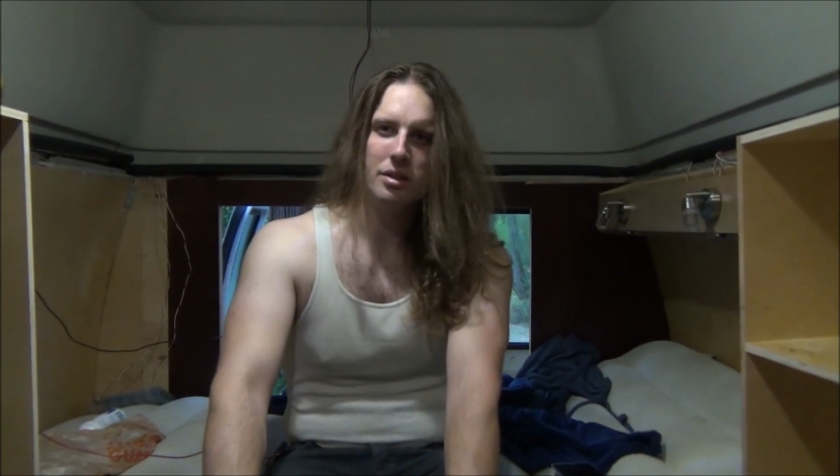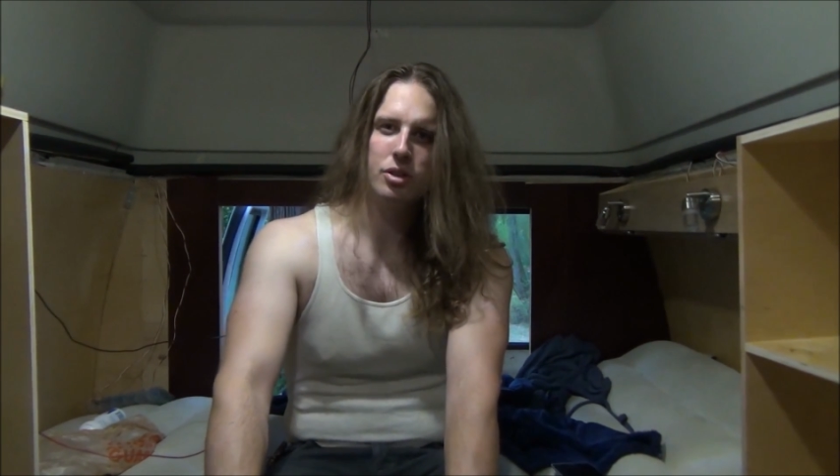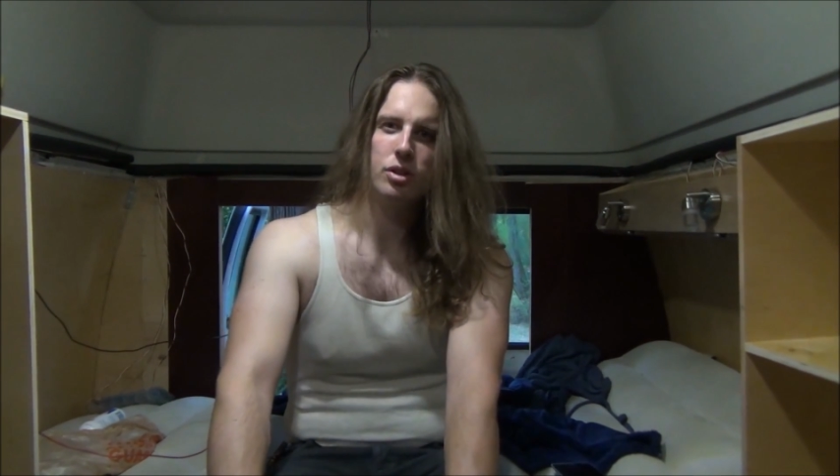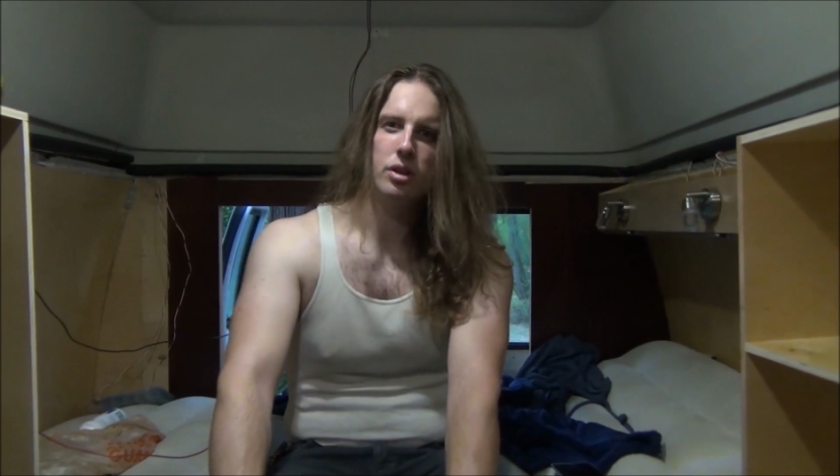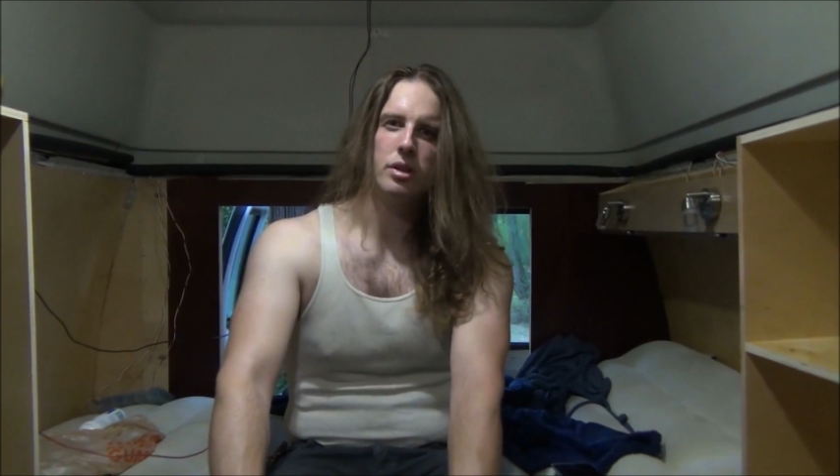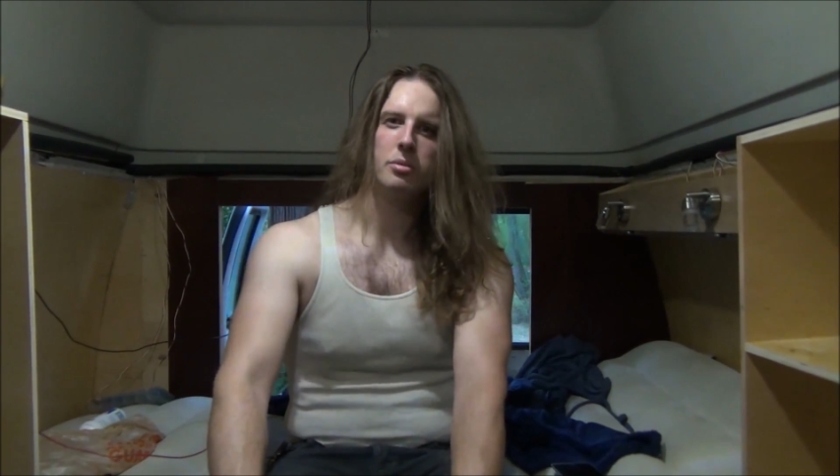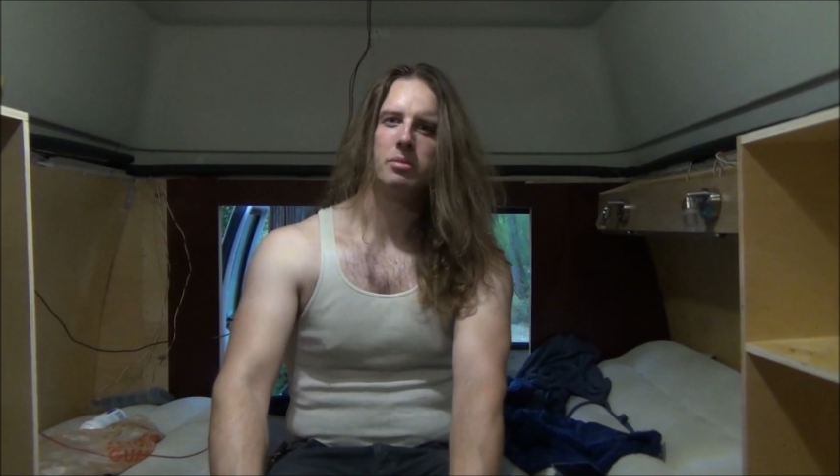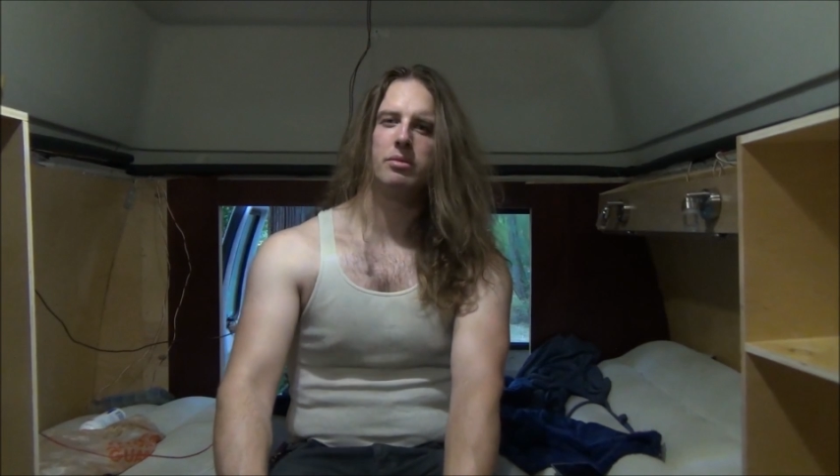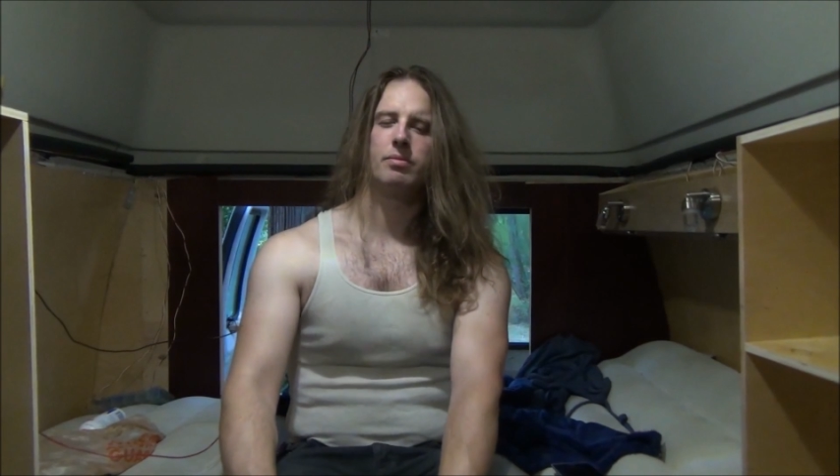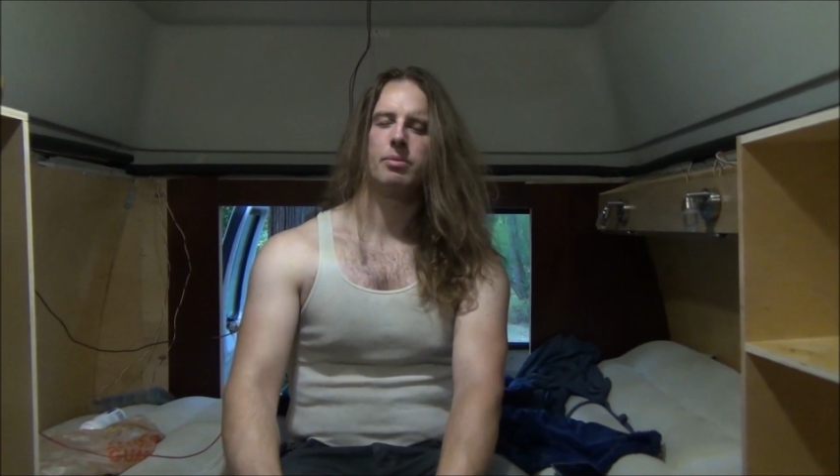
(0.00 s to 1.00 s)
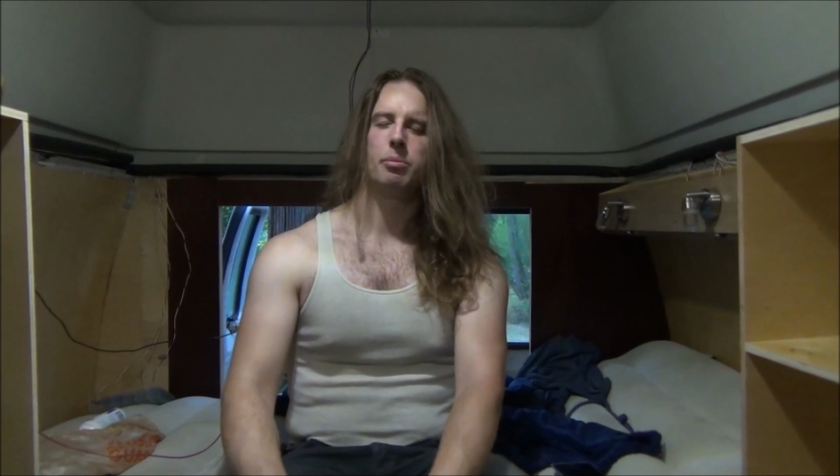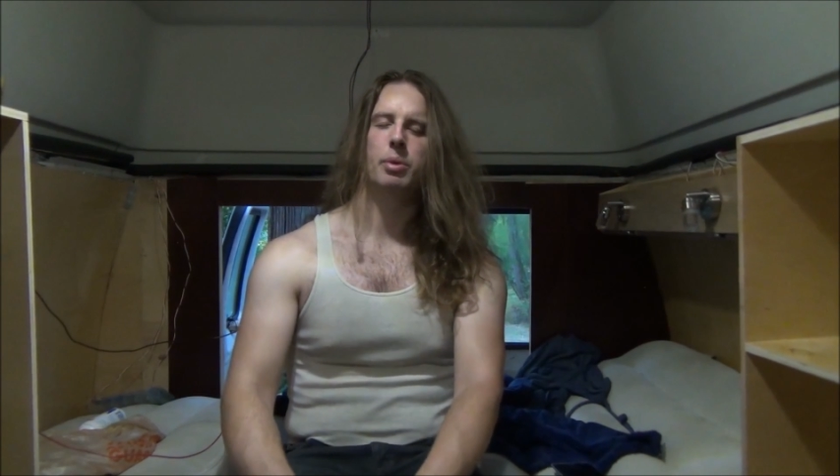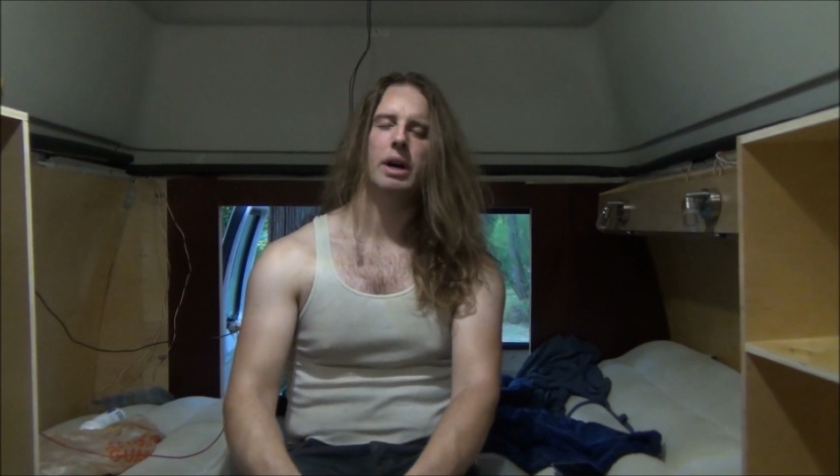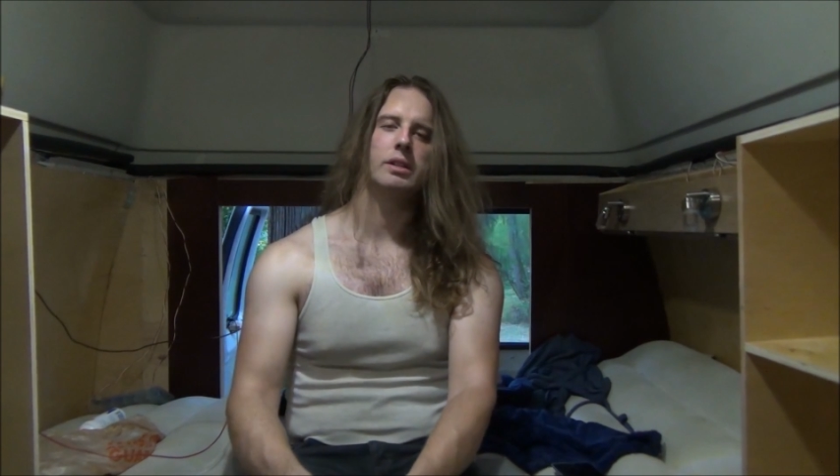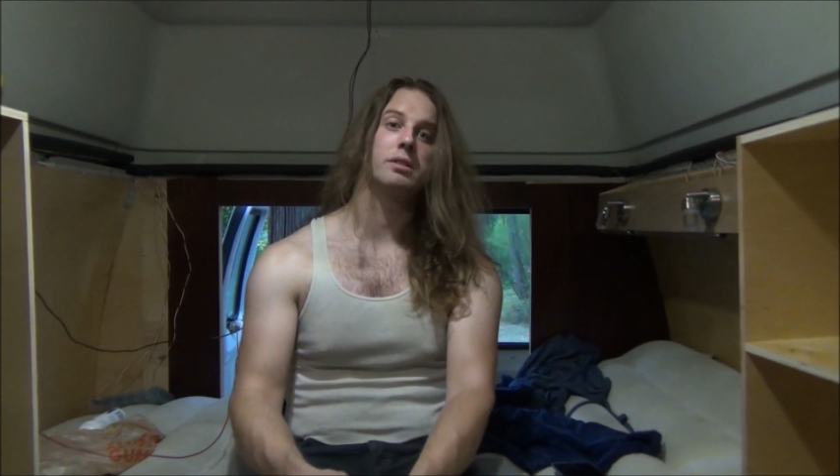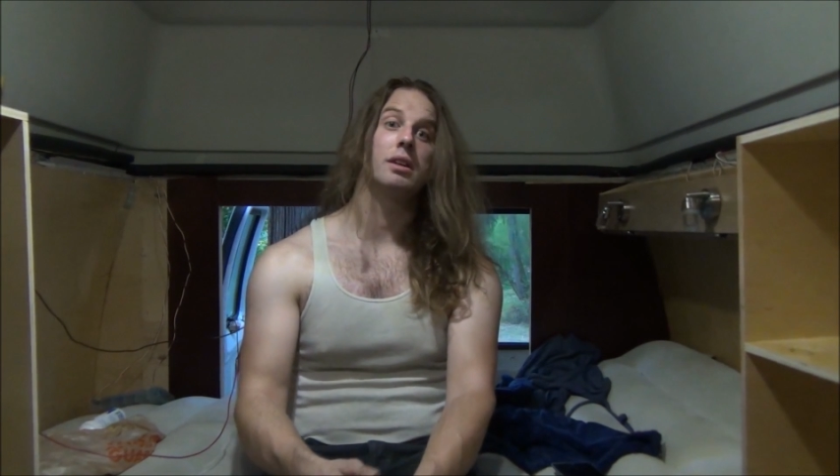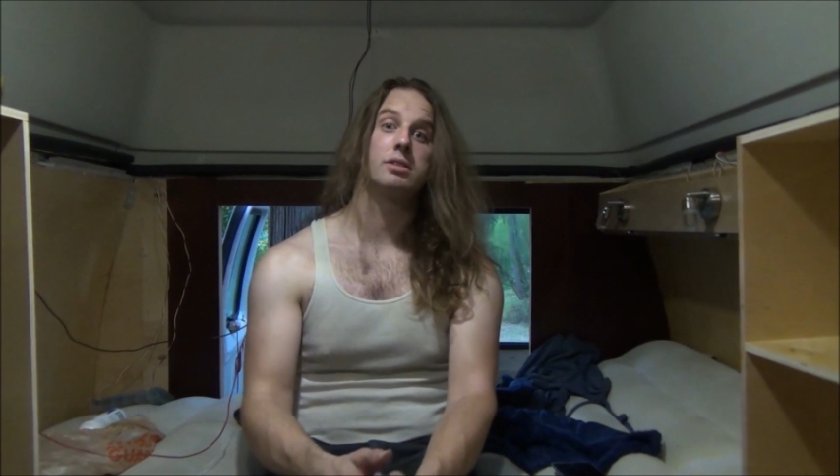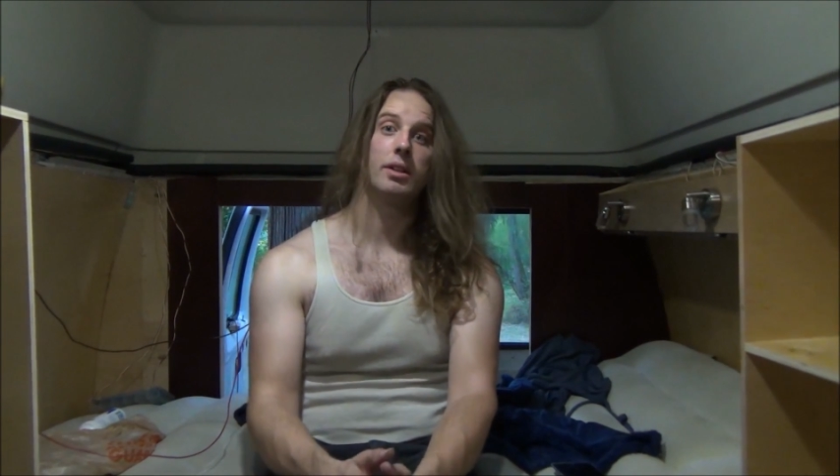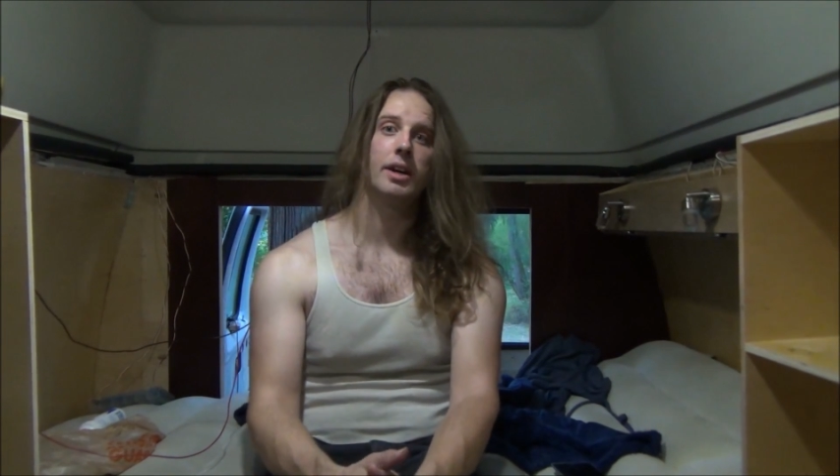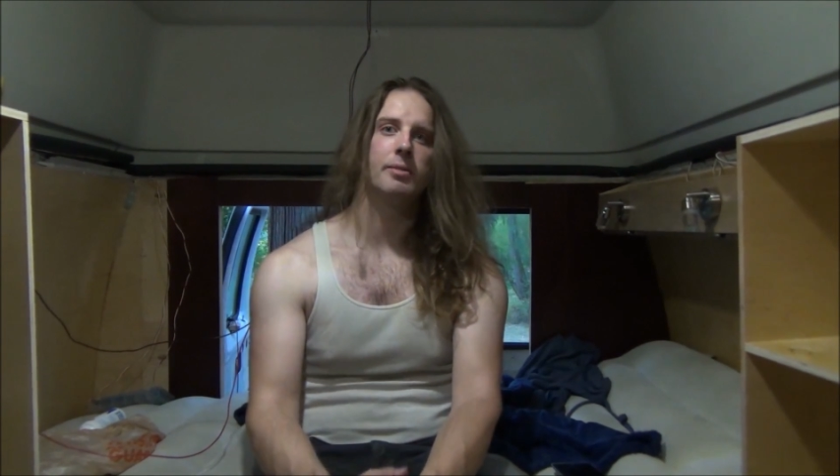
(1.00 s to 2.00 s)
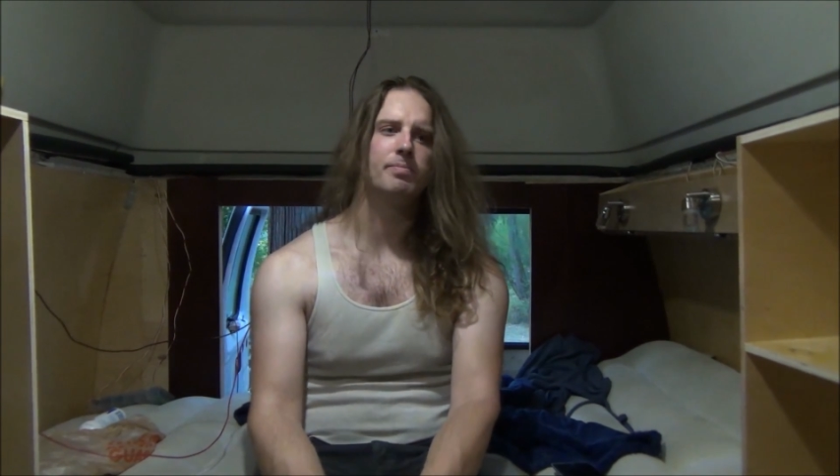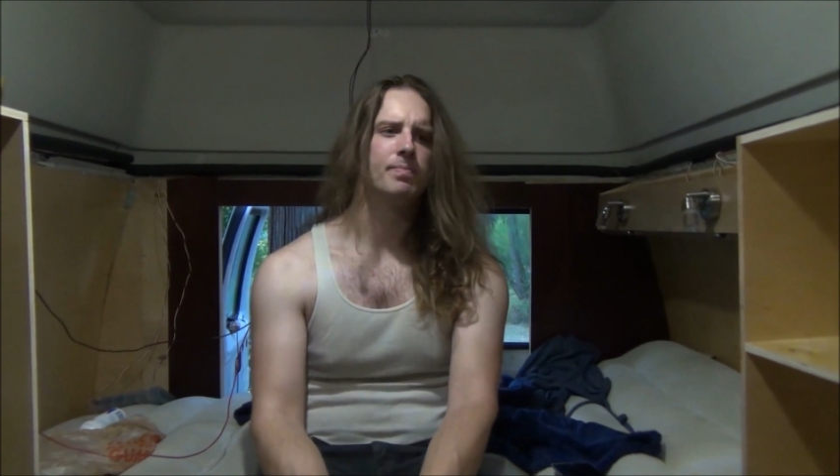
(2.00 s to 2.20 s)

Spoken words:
sure, but it's a lot.